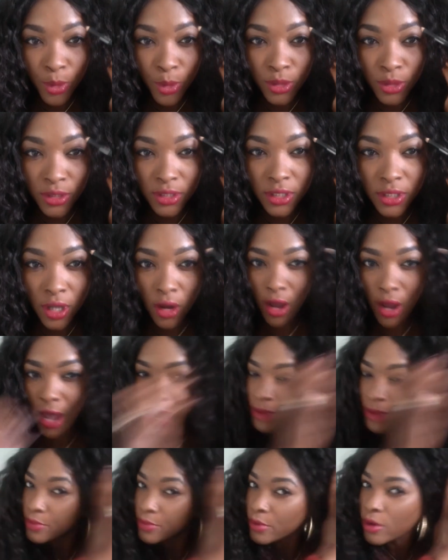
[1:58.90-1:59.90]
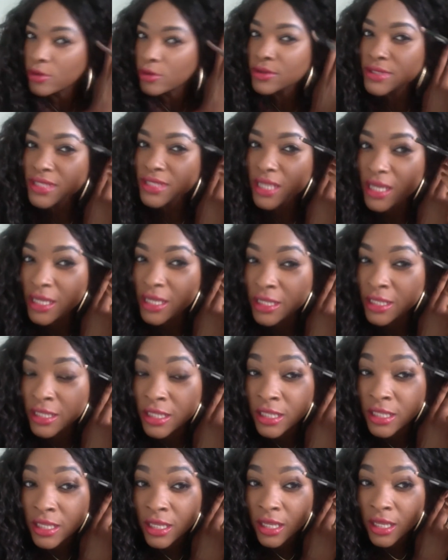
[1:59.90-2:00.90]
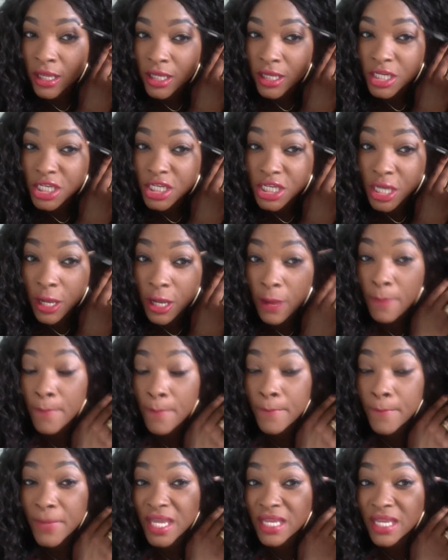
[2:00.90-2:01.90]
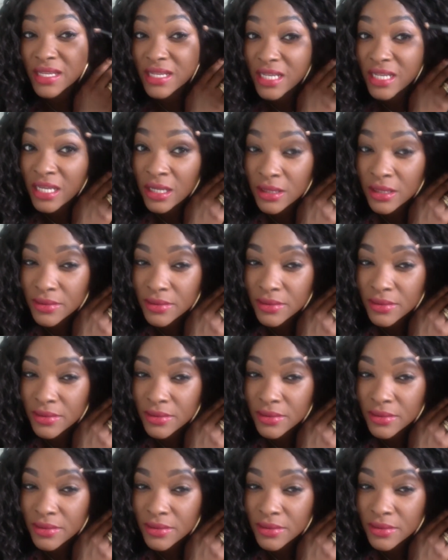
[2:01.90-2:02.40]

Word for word: Put your eyebrows in shape, mainly